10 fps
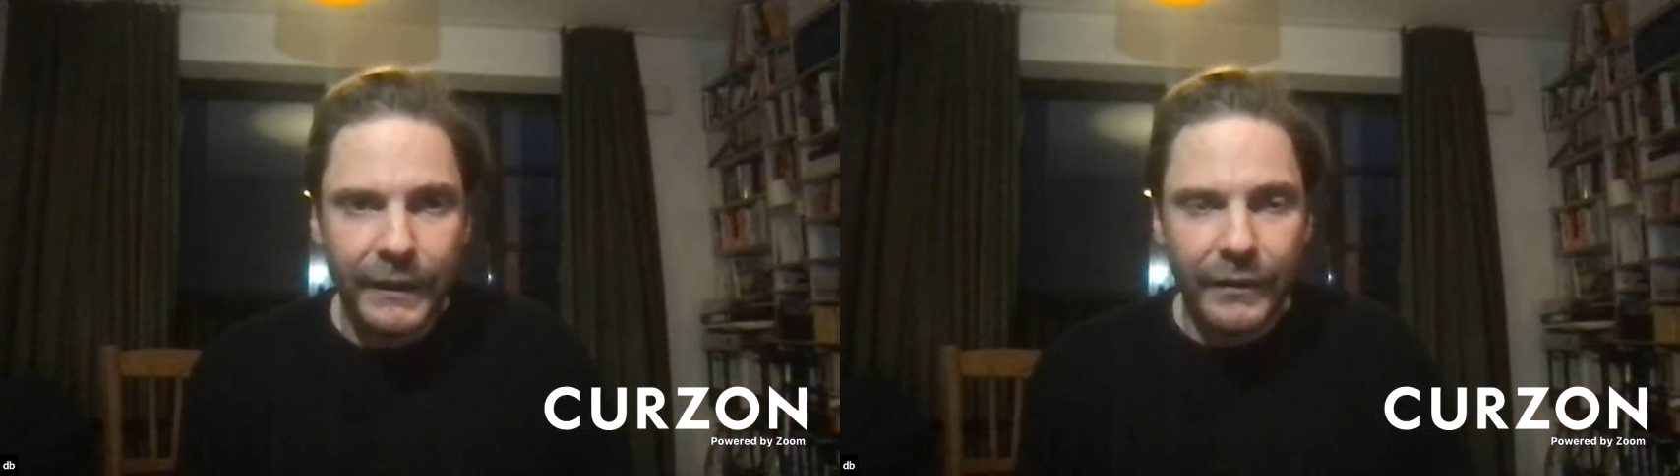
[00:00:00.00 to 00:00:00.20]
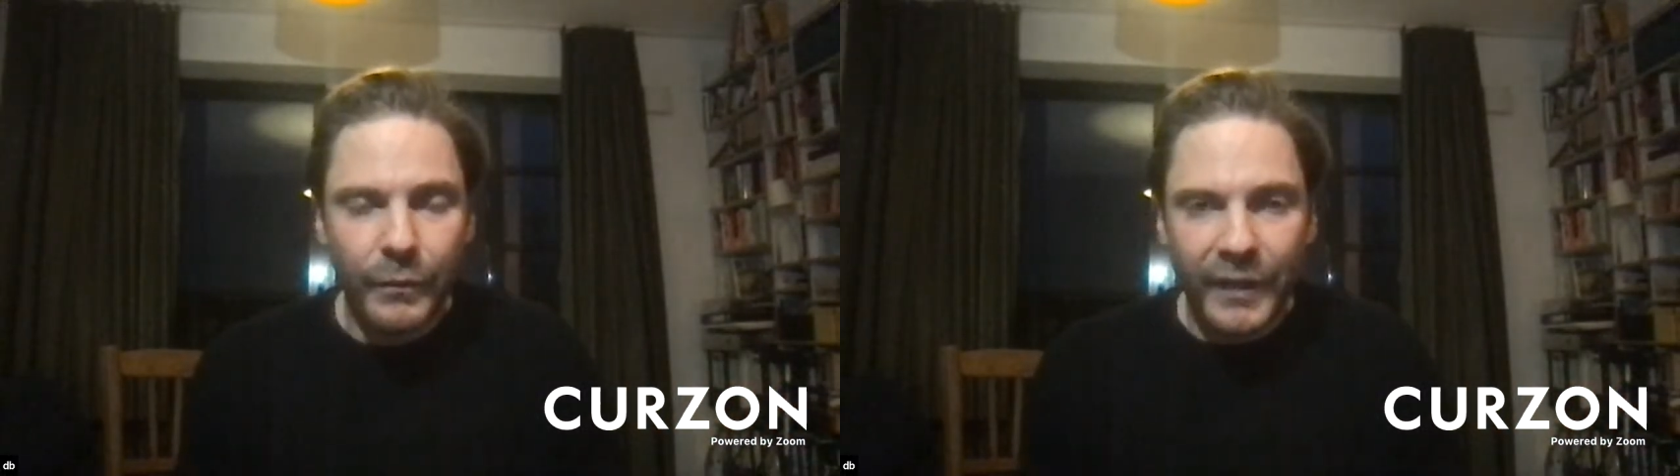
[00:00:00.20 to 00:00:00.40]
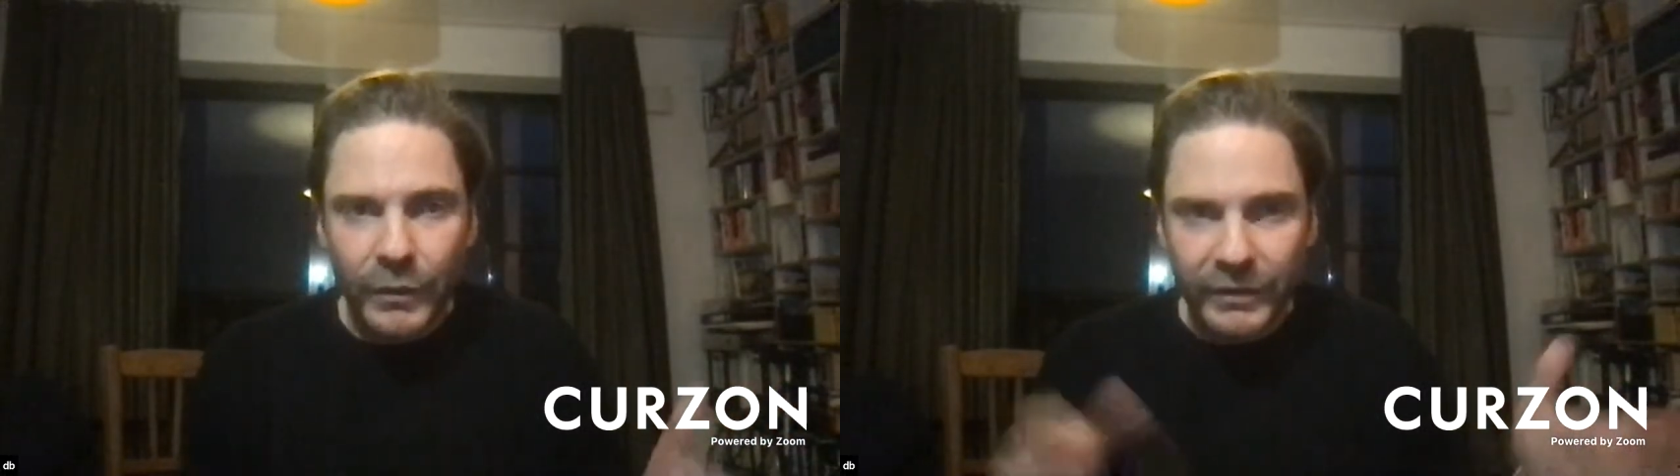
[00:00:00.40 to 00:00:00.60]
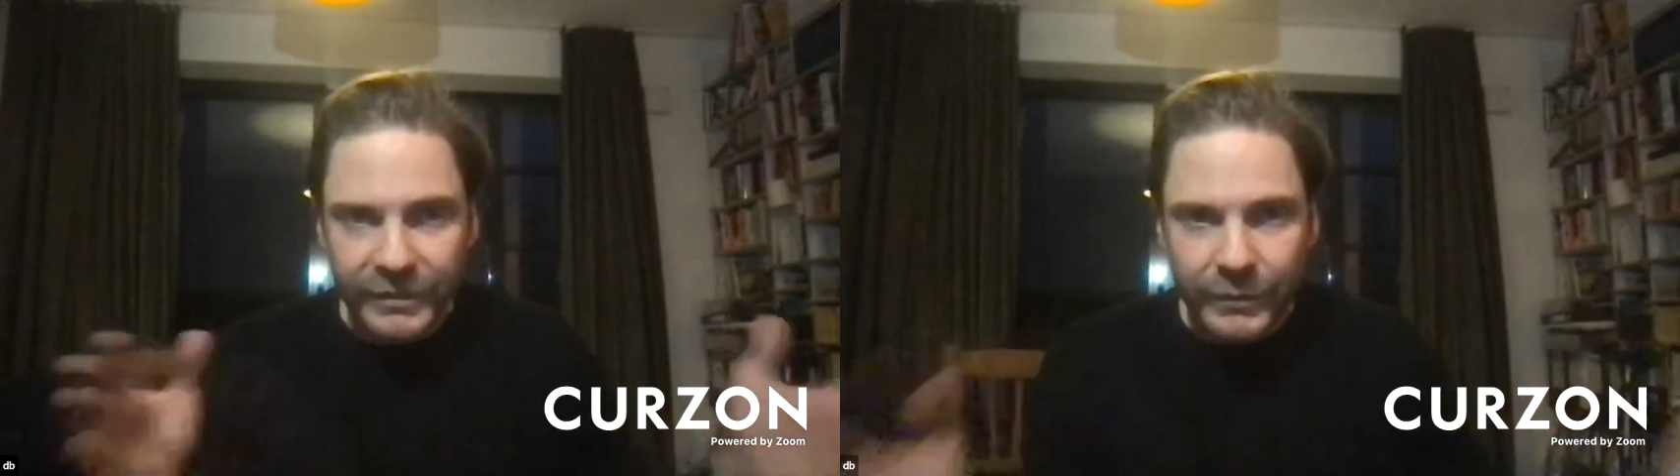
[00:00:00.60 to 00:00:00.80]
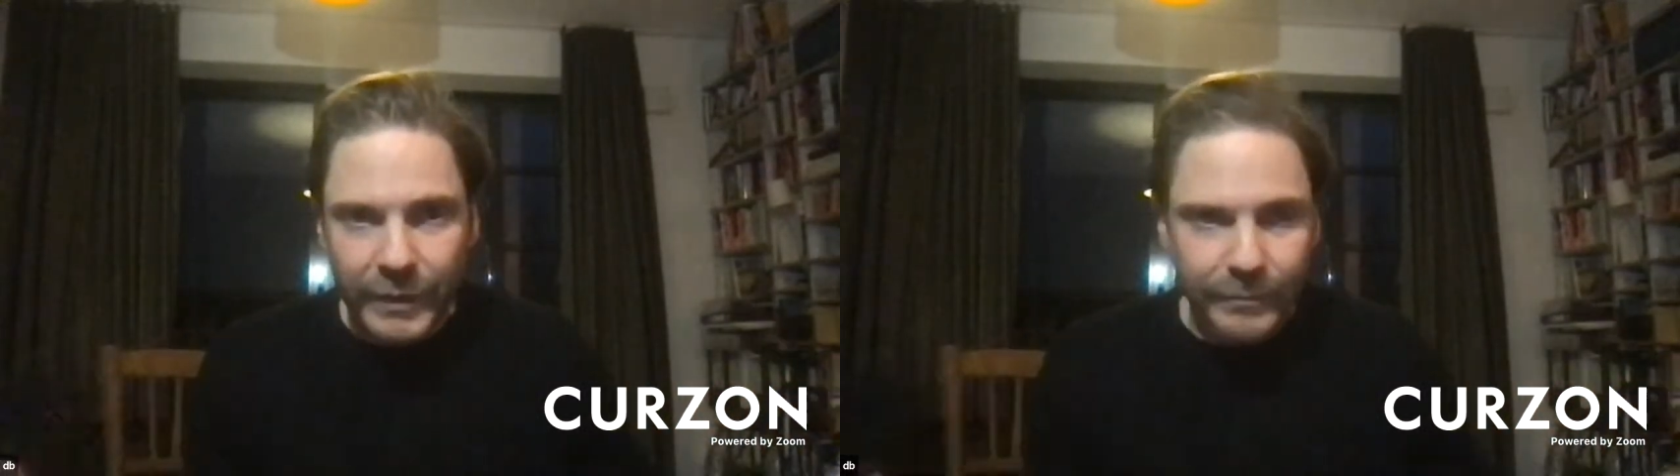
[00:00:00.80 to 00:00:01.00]
without
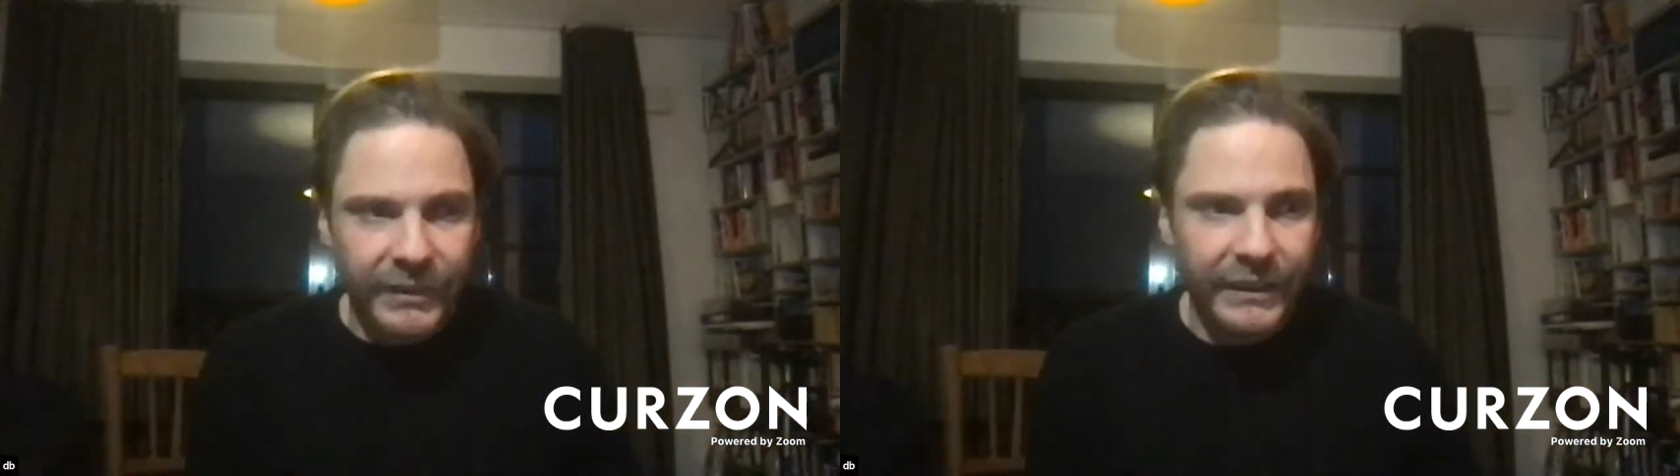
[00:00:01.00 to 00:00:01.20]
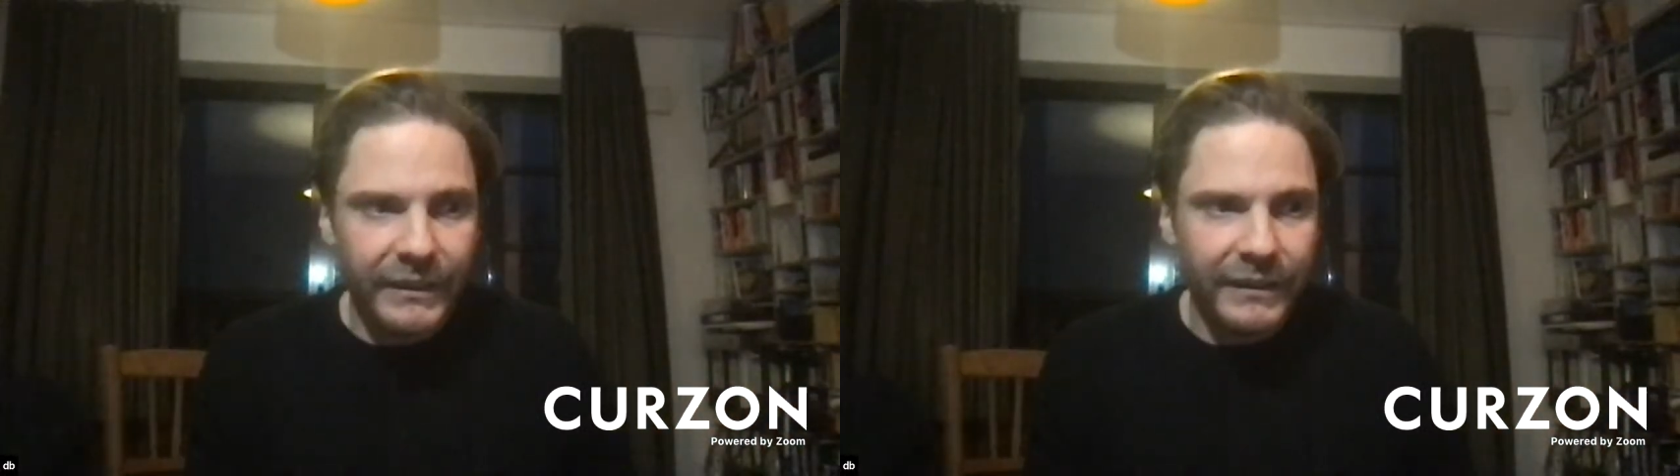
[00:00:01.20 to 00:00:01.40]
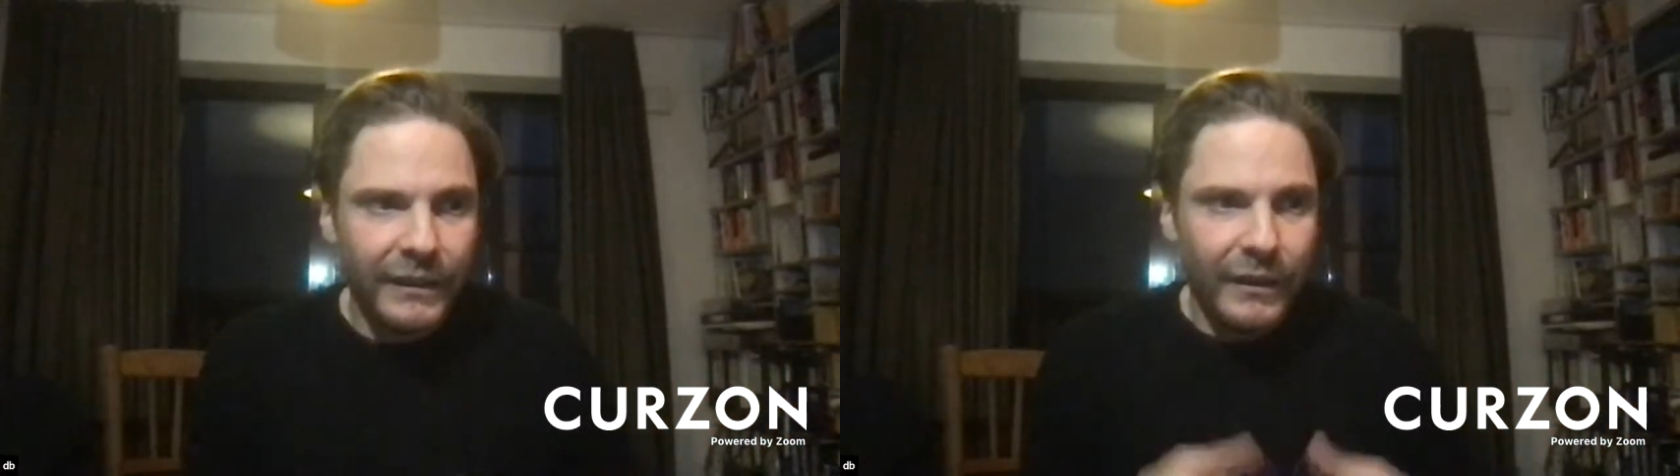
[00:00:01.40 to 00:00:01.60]
interrupting